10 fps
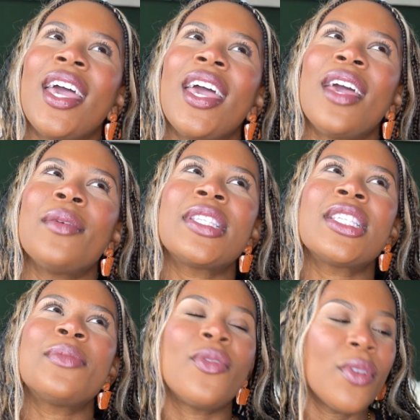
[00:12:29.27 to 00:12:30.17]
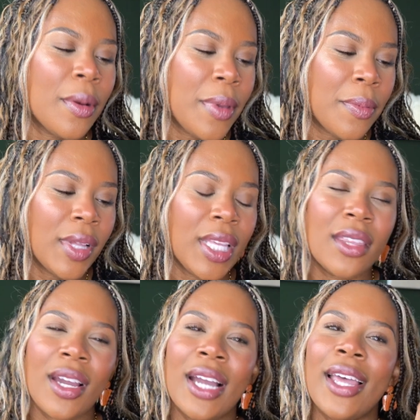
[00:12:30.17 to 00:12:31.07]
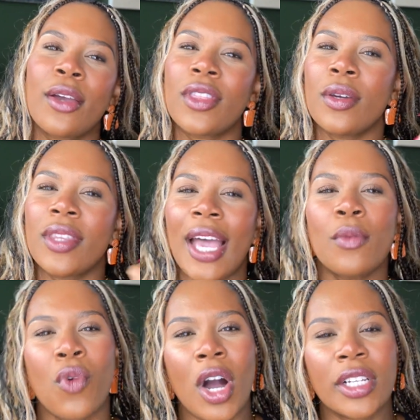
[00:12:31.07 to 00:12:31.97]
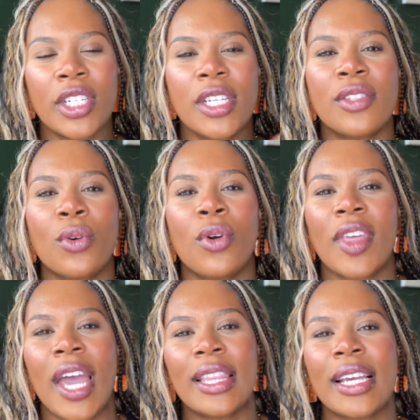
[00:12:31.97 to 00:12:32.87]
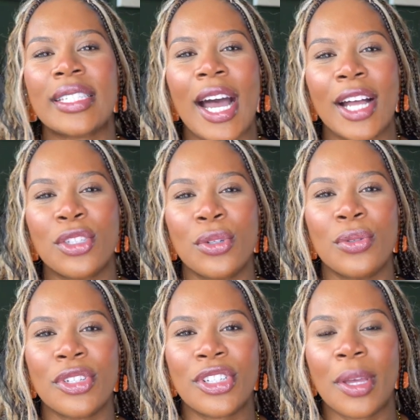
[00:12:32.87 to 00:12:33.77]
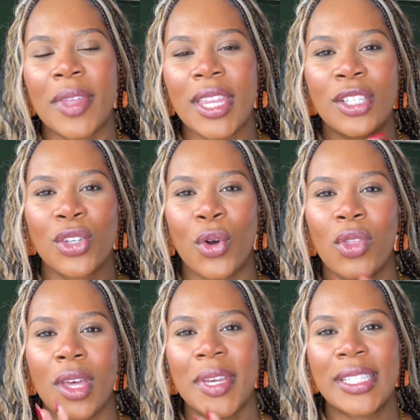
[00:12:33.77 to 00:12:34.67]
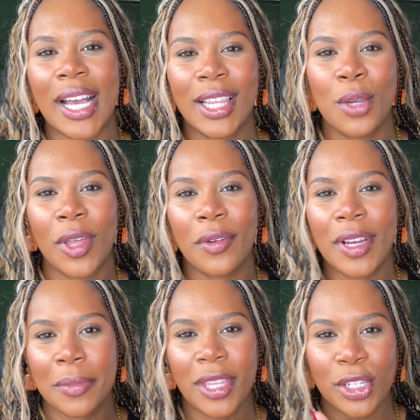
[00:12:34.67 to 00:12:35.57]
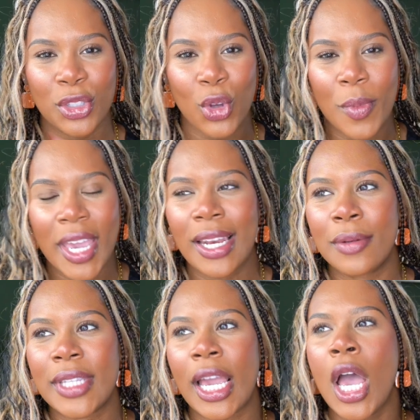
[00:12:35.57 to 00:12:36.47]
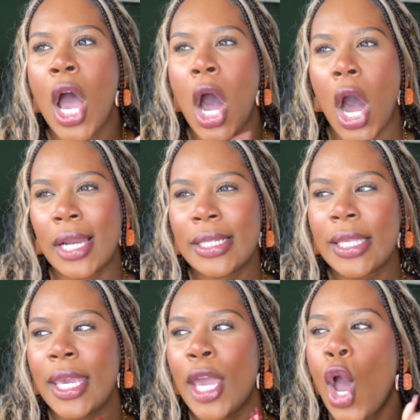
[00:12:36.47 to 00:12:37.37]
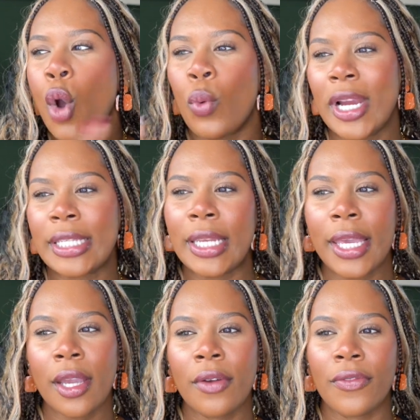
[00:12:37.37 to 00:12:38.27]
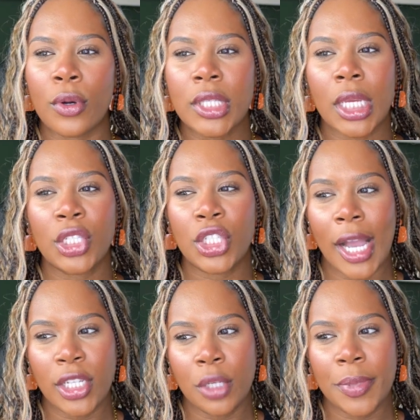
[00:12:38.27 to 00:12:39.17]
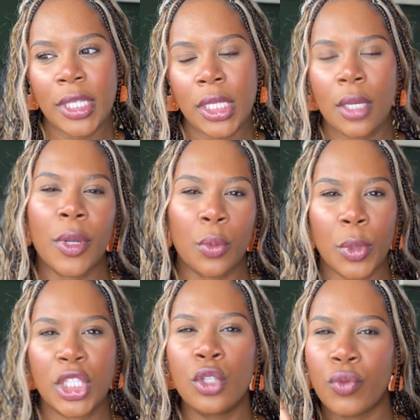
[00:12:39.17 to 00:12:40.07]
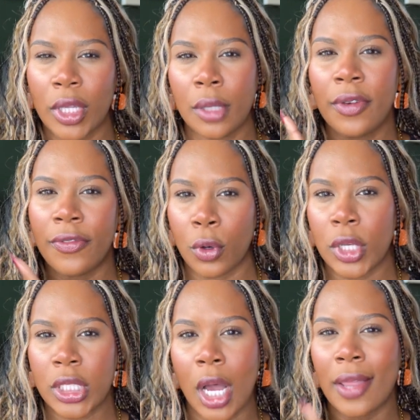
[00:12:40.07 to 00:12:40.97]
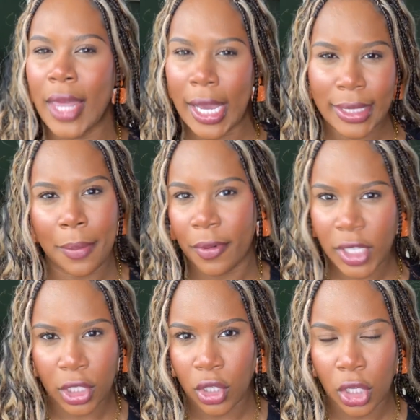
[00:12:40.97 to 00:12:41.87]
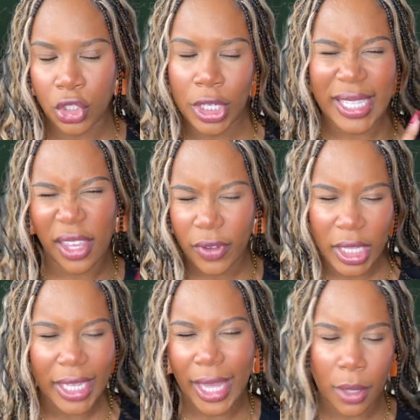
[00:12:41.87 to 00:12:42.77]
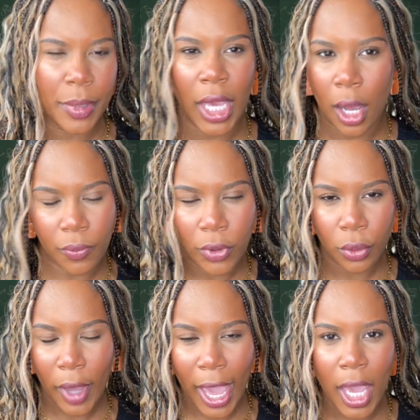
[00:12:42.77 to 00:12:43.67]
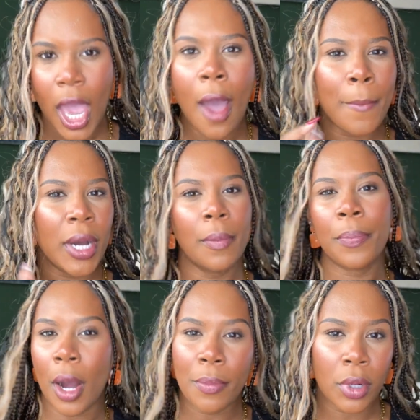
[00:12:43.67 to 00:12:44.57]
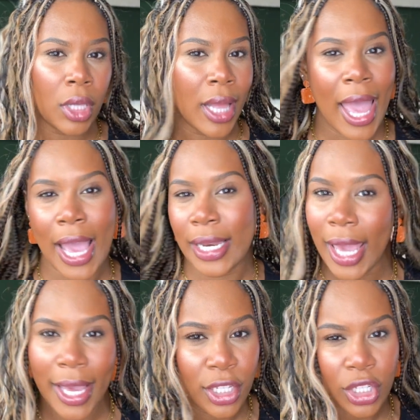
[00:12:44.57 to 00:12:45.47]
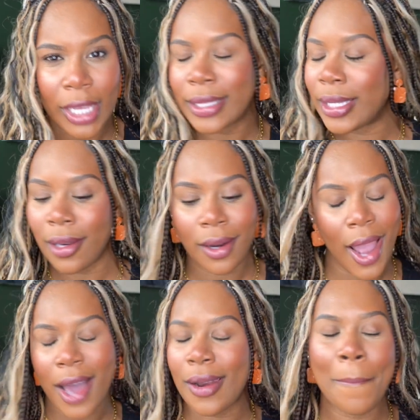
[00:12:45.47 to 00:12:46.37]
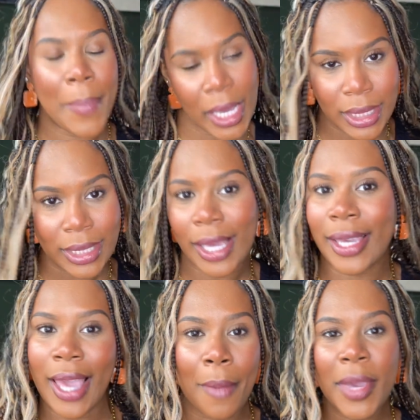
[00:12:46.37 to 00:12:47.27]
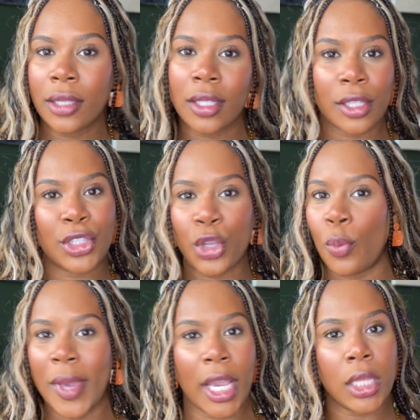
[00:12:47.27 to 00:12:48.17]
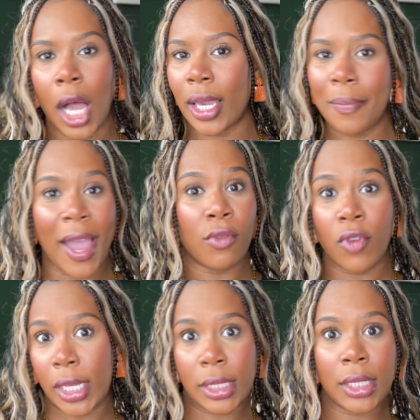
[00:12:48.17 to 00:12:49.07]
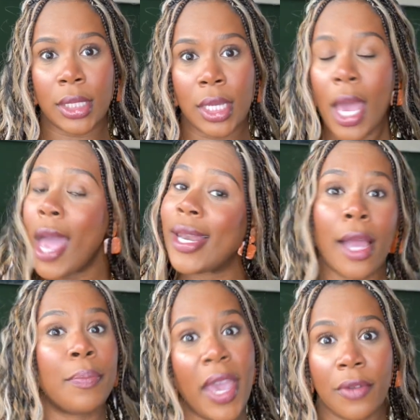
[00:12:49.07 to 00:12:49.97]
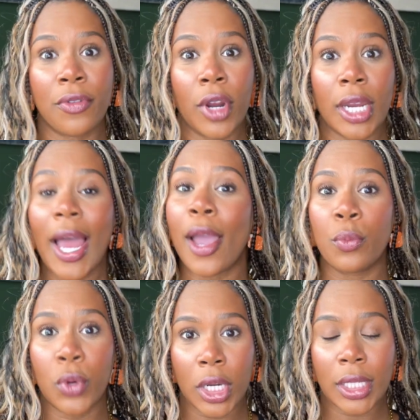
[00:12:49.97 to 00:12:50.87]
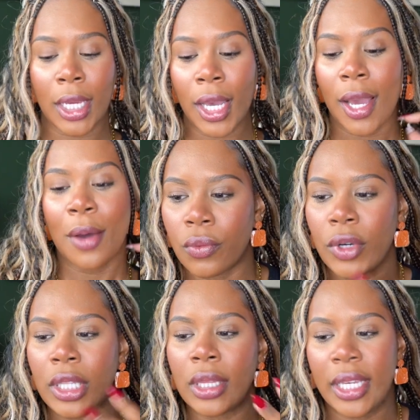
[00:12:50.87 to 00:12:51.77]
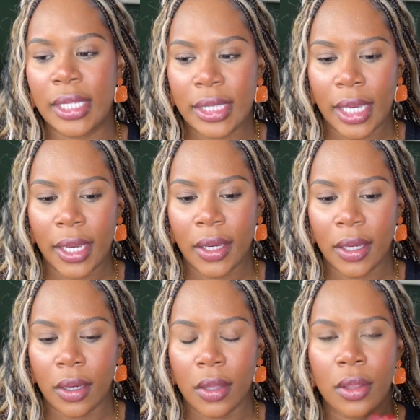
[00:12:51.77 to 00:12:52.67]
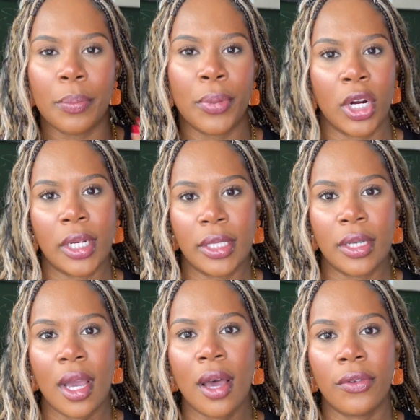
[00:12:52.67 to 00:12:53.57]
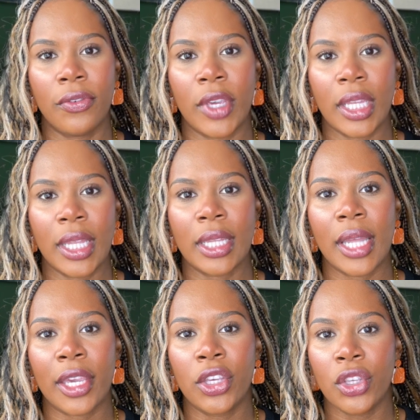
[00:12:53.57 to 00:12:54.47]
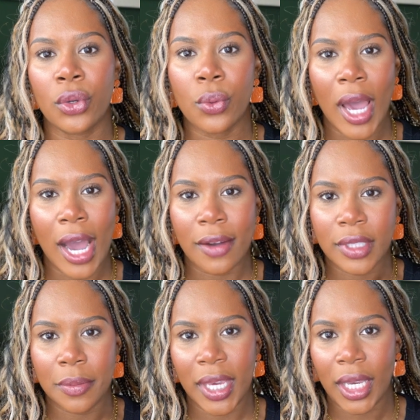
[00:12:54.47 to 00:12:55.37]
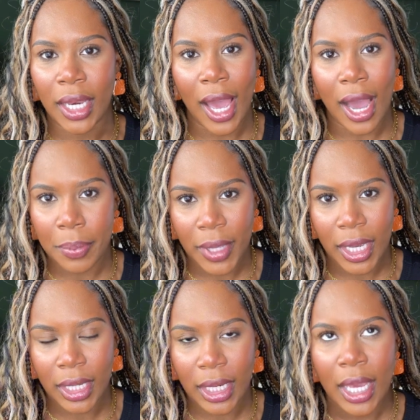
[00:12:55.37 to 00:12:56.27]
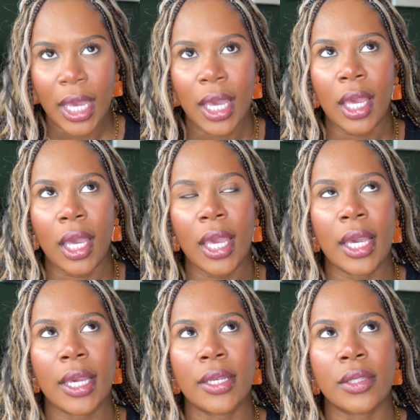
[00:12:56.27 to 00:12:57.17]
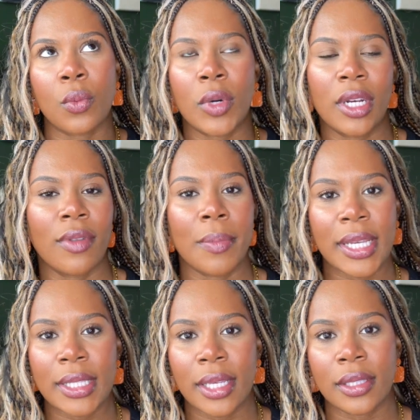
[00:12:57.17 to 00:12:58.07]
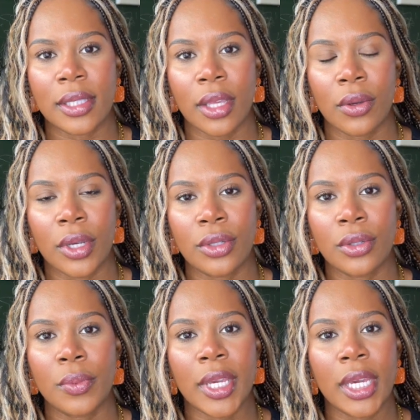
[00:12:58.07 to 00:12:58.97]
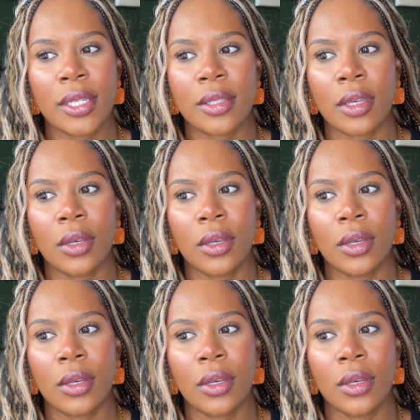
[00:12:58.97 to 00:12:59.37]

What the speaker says: it was this movie where people either had like they had watches or they had like tattoos or something that told them exactly when they were gonna meet their soulmate. And I was like, honestly, we're sitting here focused on ChatGPT when we should really be focused on that type of technology, because I feel like that would be helpful. Okay, put Bumble and Hinge and Tinder out of business and get me a little soulmate clock in my wrist, and I'd pay for it. I would. Releasing the burden of feeling like you have to make it happen is one of the best things that you can do, because